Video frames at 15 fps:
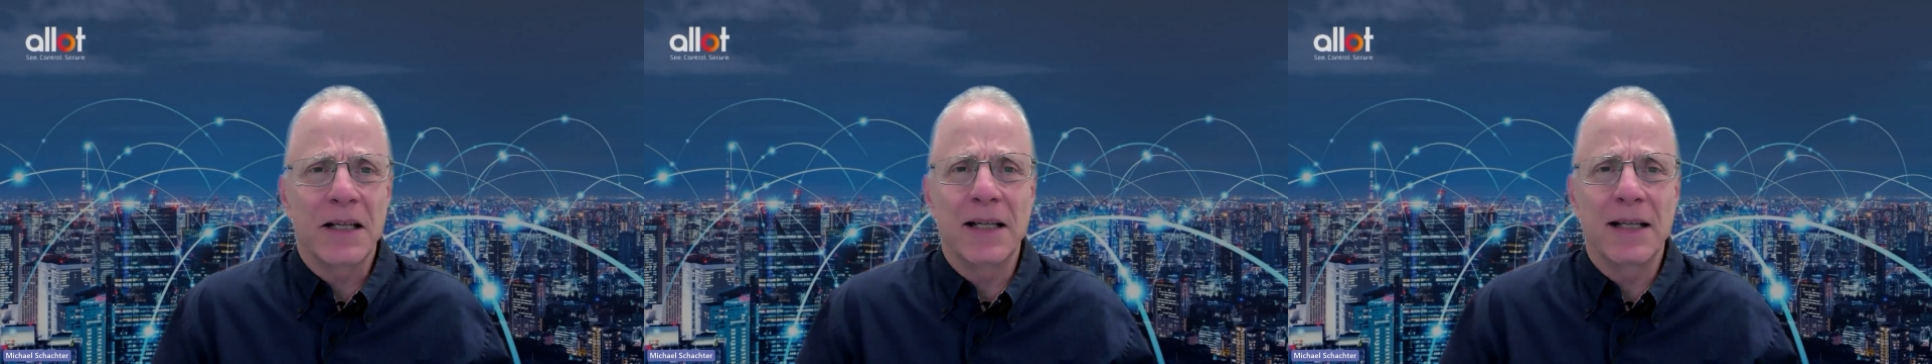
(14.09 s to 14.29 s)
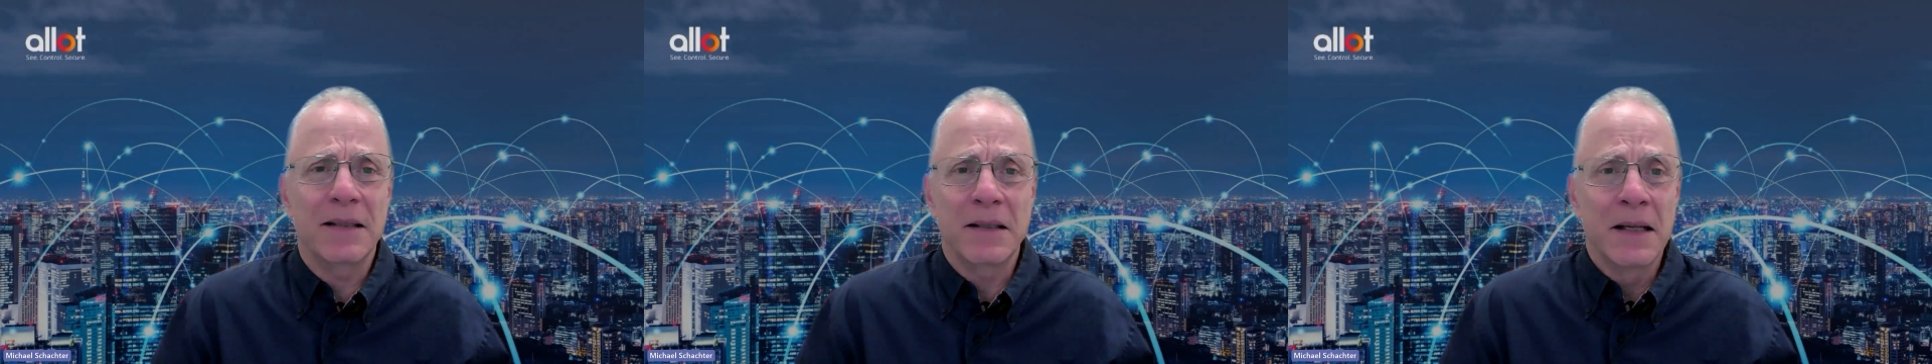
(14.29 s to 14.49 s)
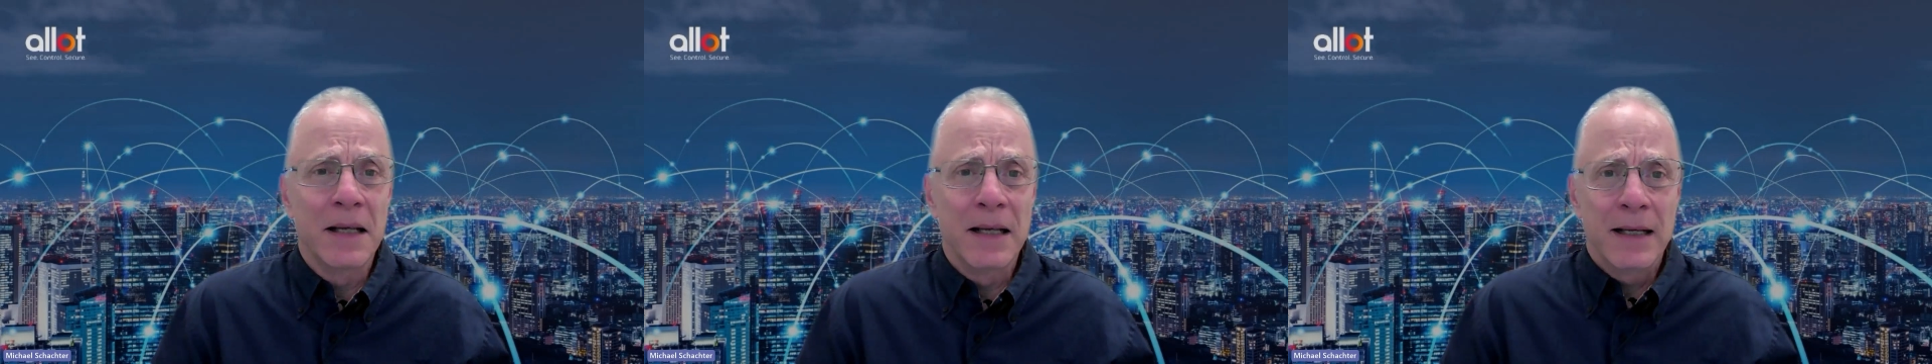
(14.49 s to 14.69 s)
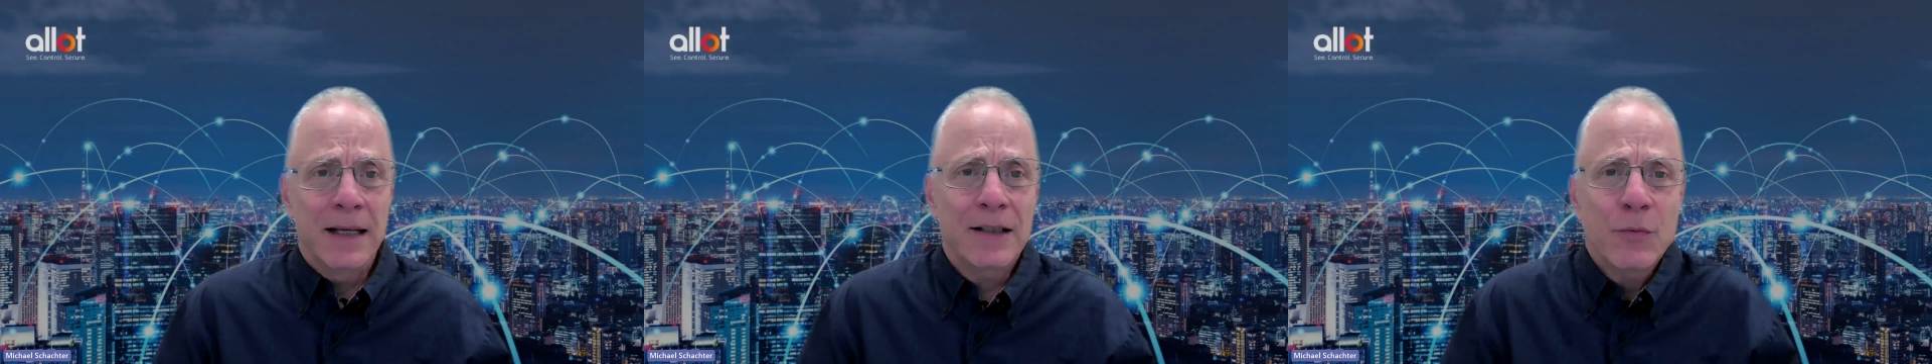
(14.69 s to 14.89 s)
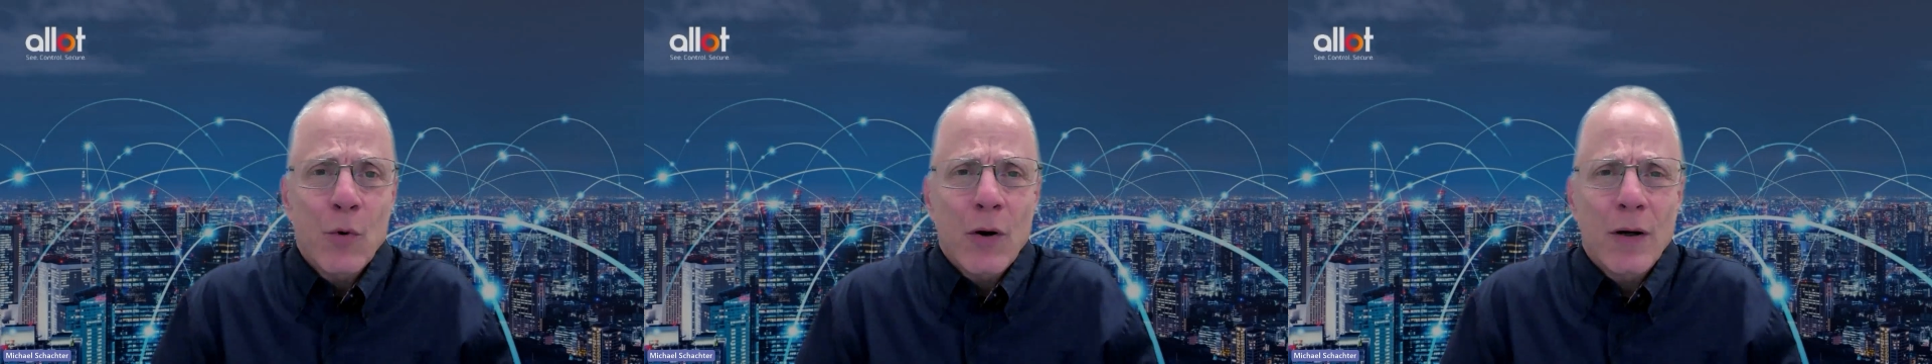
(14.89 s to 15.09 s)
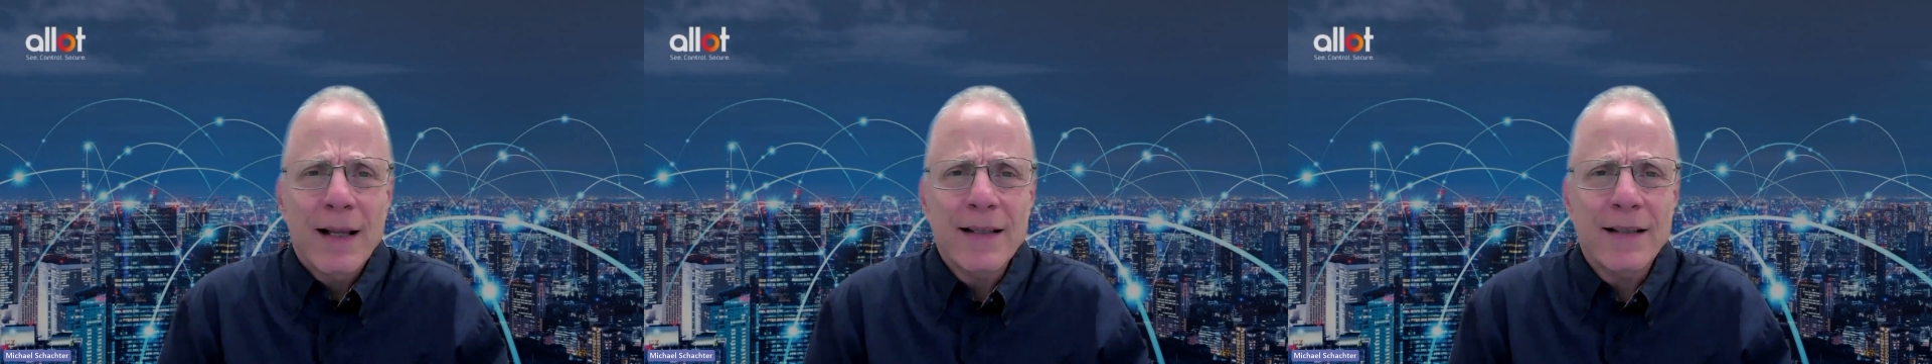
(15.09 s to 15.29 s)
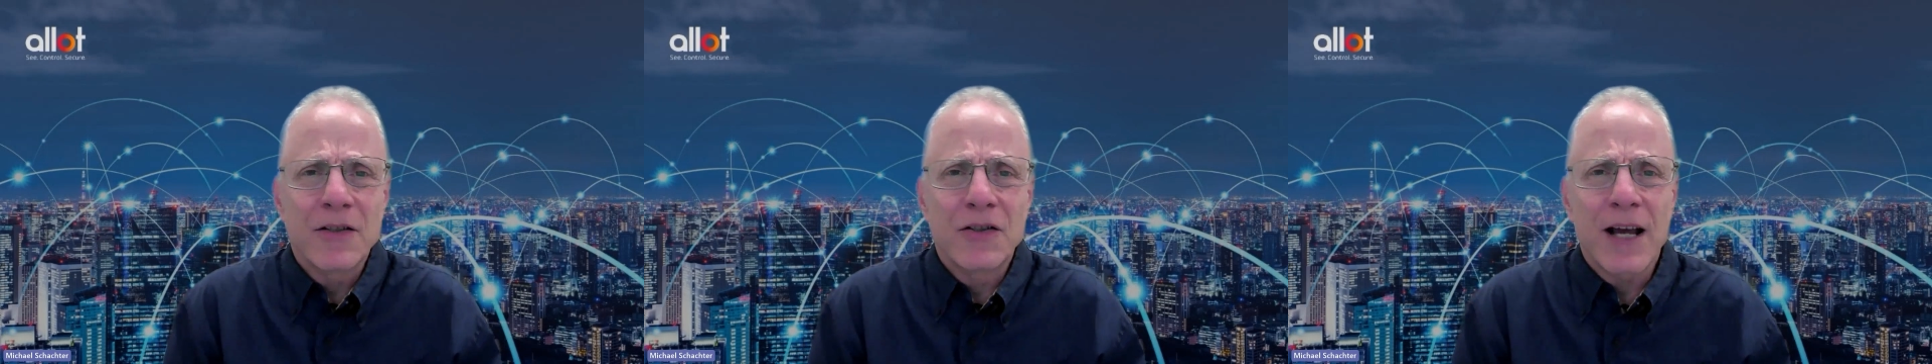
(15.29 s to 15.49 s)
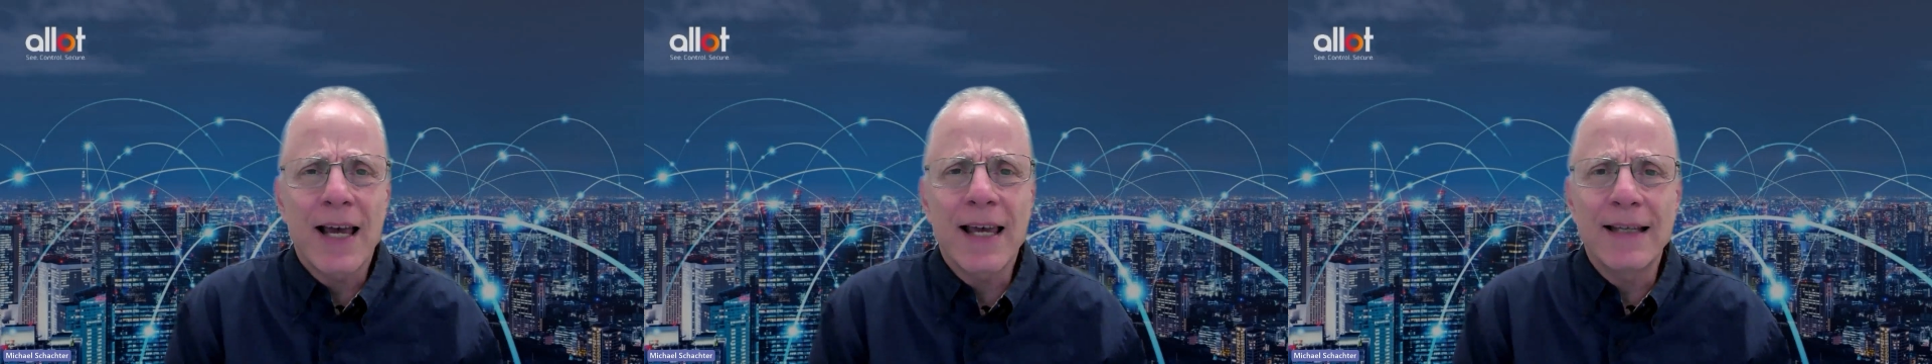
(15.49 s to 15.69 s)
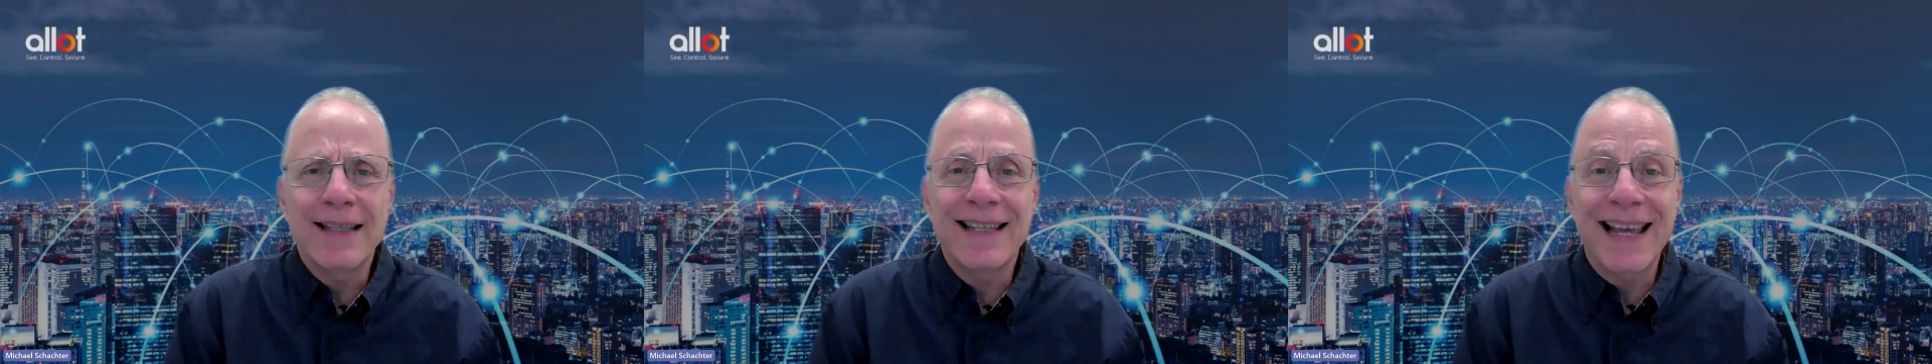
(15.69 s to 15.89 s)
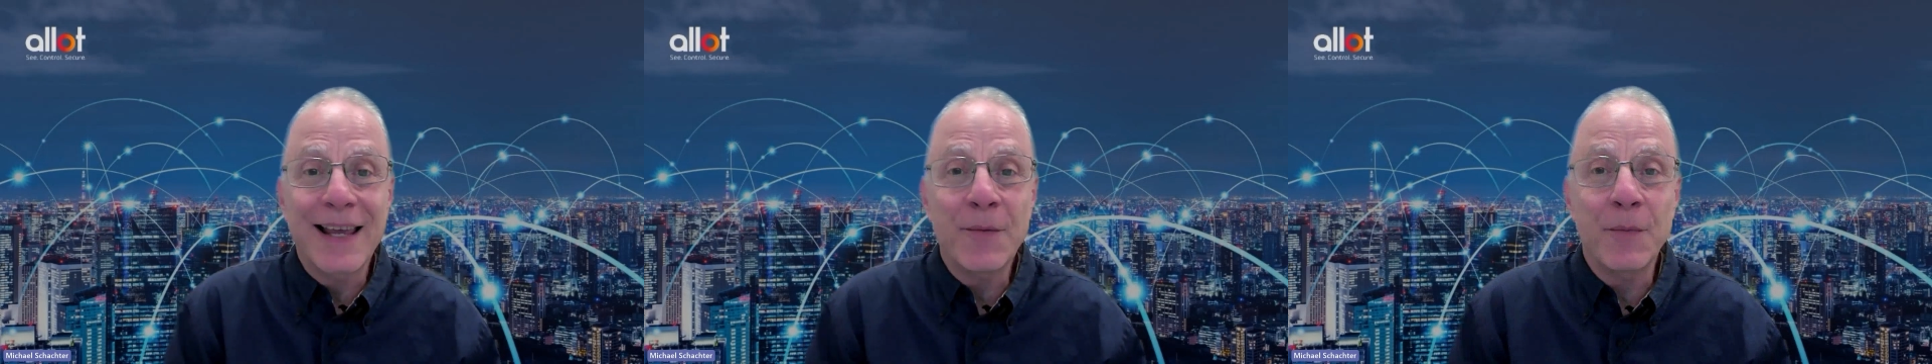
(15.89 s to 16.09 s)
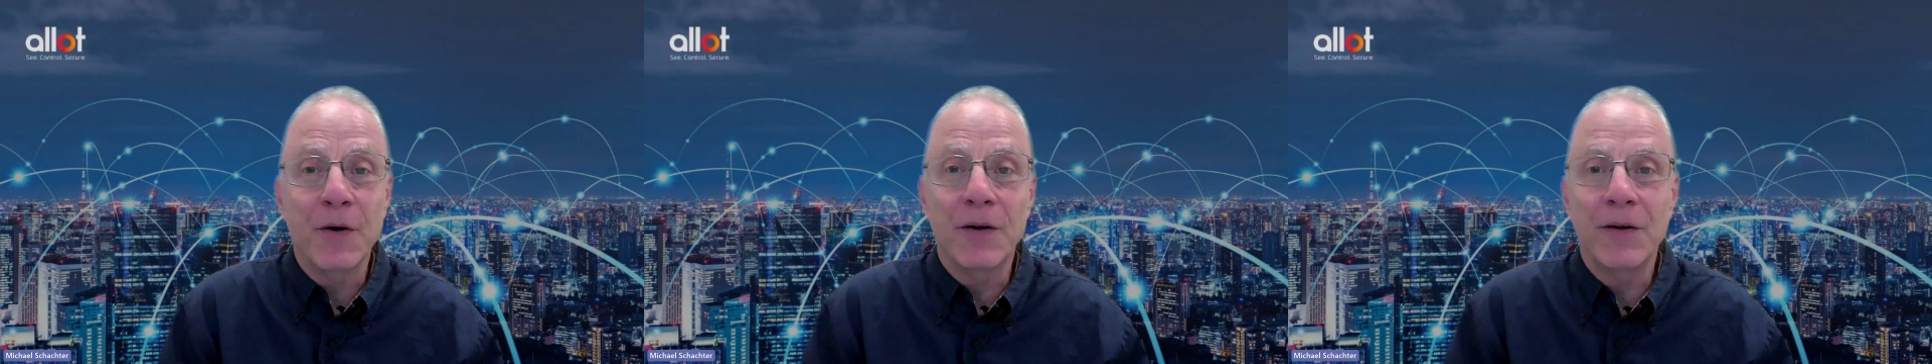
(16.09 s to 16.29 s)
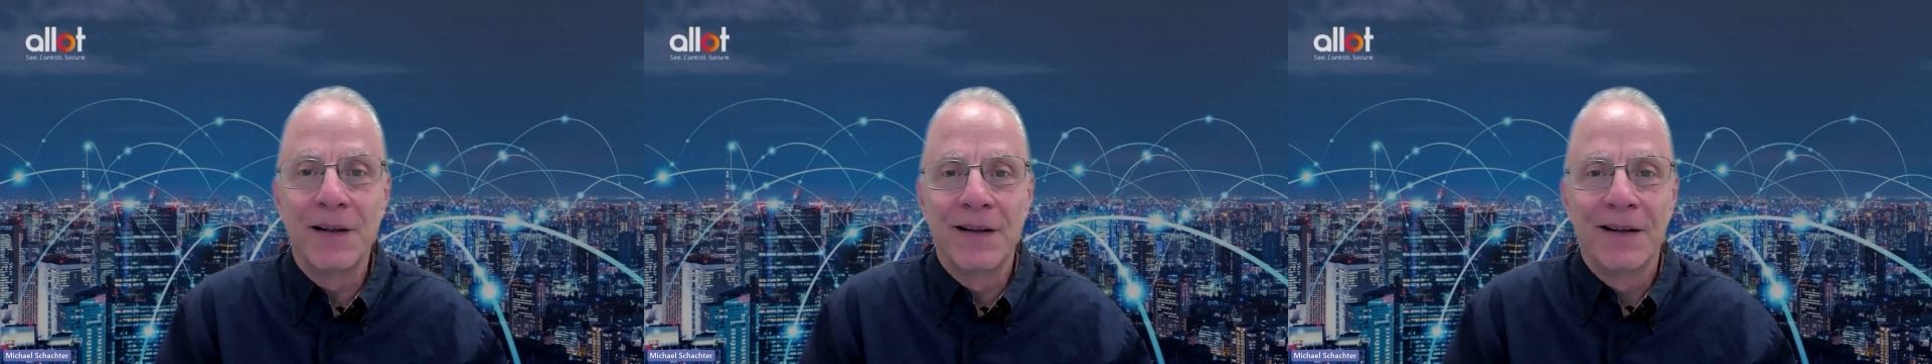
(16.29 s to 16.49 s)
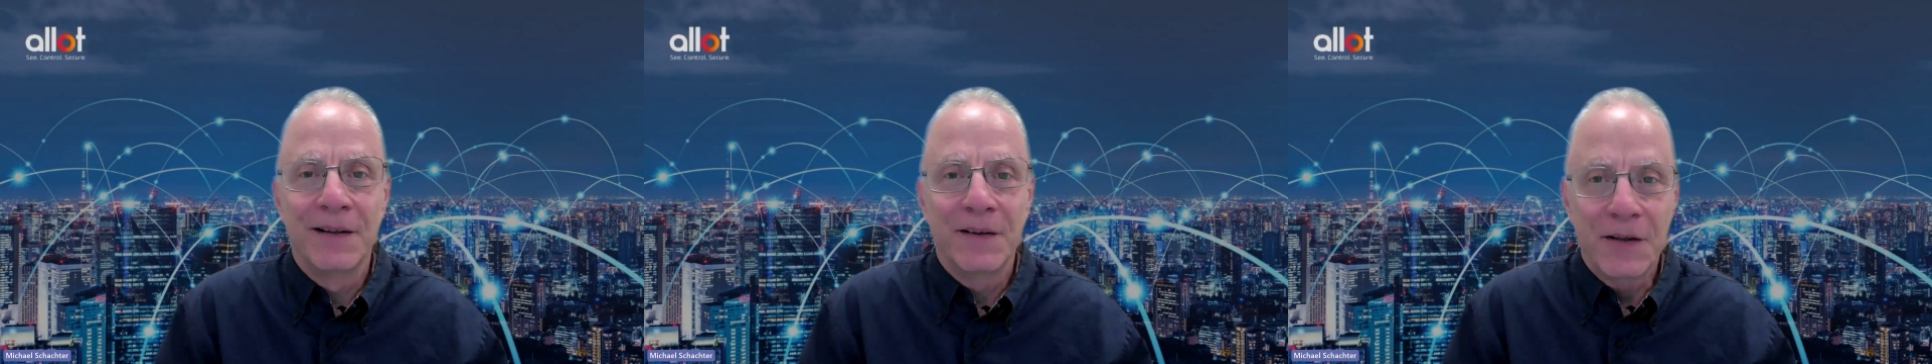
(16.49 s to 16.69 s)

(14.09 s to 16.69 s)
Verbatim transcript: and it's it's more or less a giant table